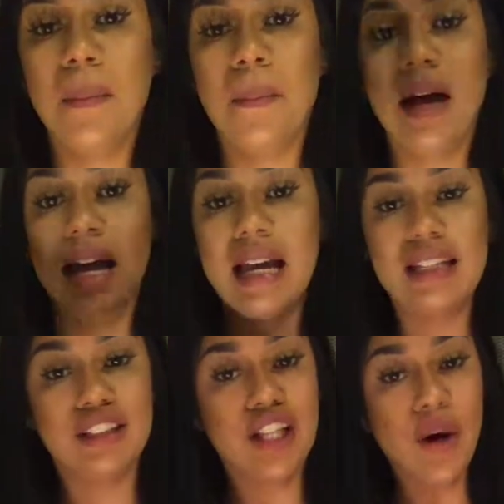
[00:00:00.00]
But
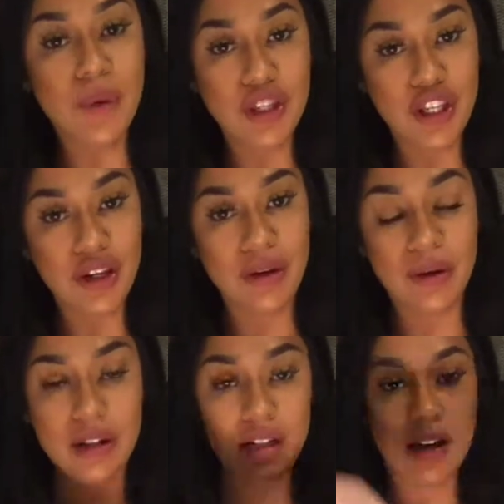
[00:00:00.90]
it's so
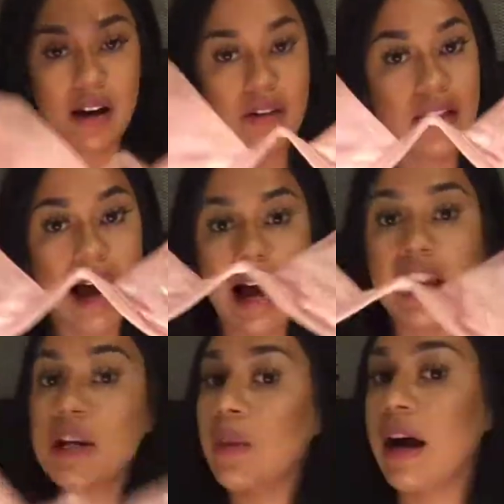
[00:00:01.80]
cute, that
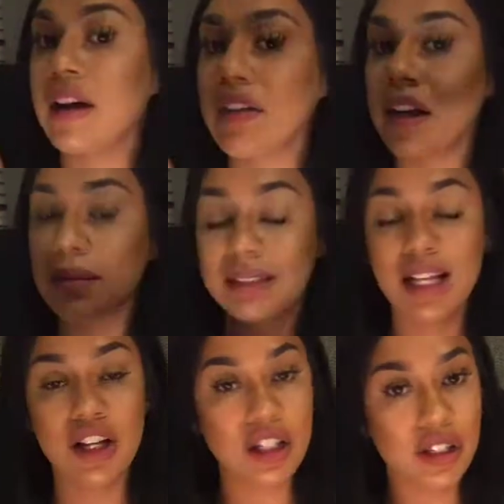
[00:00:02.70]
underwire there, I'm
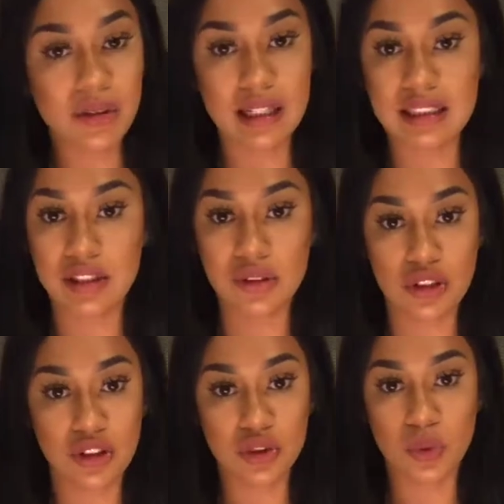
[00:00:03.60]
telling you, gets those
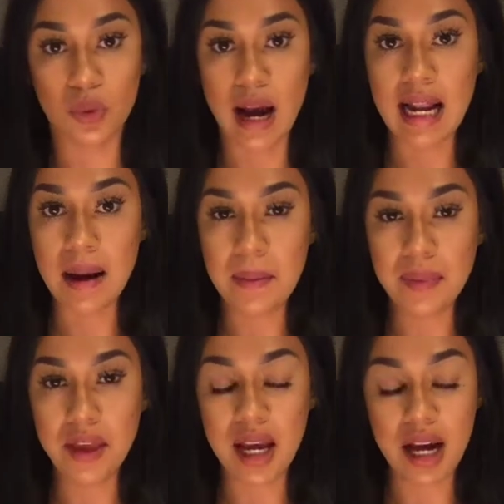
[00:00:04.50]
girls right up
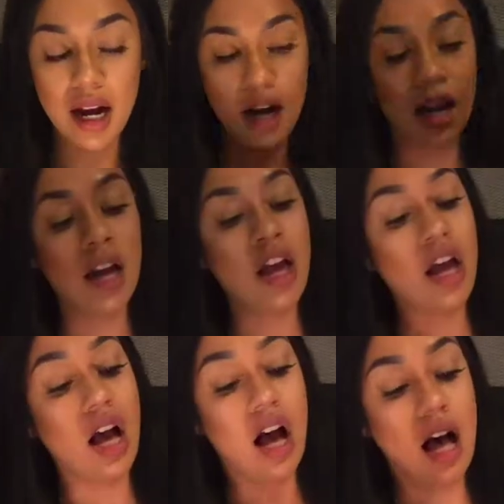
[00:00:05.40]
there.
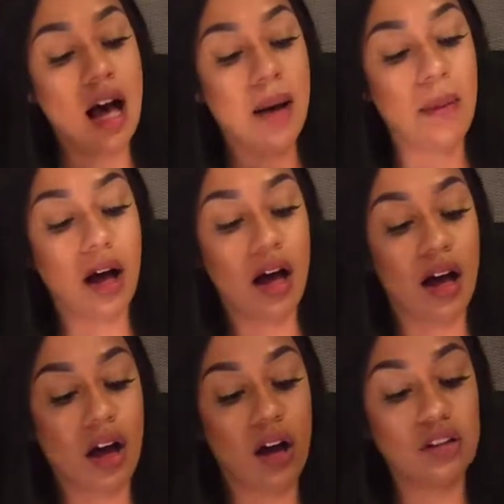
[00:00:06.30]

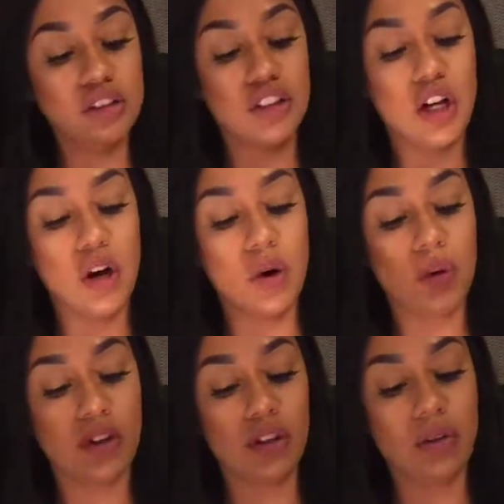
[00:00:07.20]

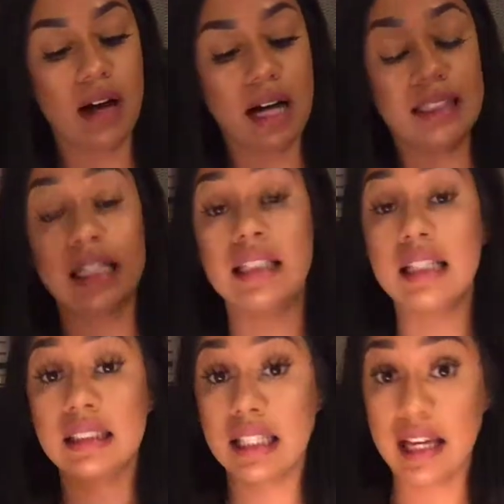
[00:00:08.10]
Also, you guys, it
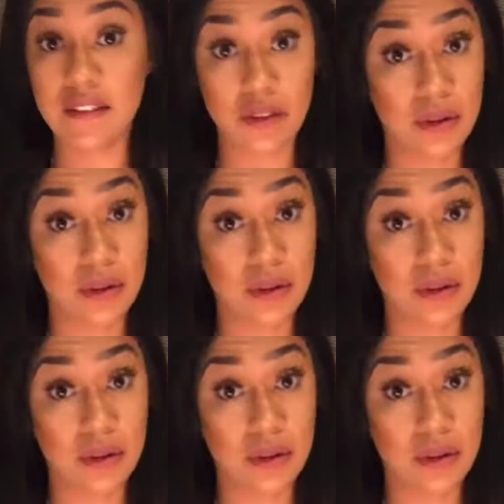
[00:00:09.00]
does give,